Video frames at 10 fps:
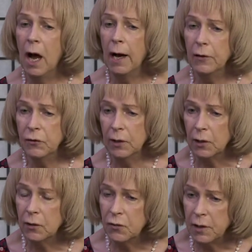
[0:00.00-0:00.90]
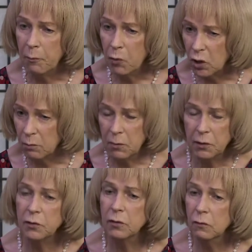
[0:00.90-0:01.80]
I think the
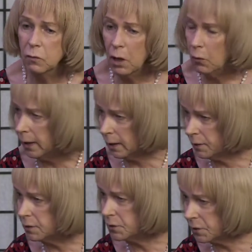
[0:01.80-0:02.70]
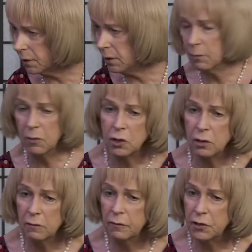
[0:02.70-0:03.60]
appointment of Ro Allen as the
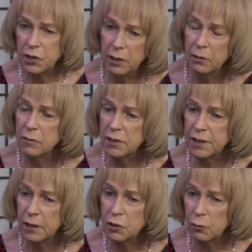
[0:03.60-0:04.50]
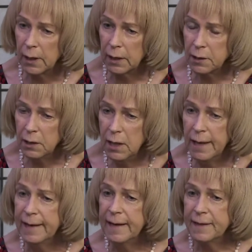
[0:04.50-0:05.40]
Commissioner for Gender and Sexuality,
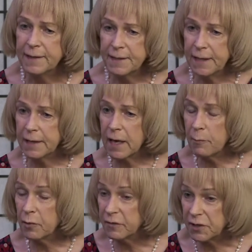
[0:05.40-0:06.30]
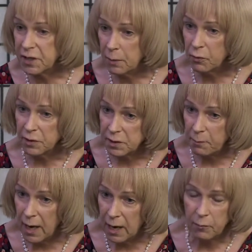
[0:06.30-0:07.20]
the setting up of a separate
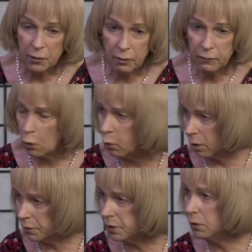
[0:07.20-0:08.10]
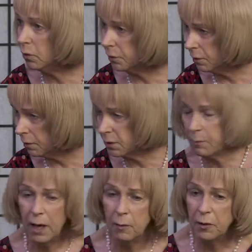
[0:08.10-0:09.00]
Department of Equality within the
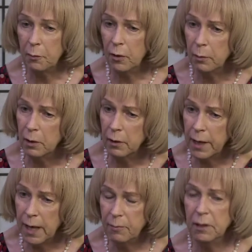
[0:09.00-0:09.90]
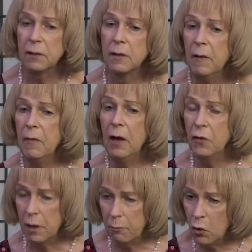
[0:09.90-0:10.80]
Department of Premier and Cabinet,
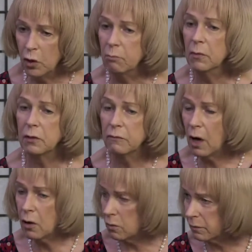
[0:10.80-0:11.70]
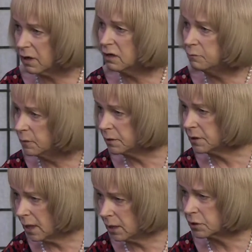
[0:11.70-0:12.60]
the appointment of a whole of government
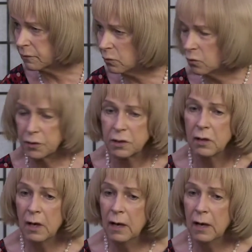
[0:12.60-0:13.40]
task force,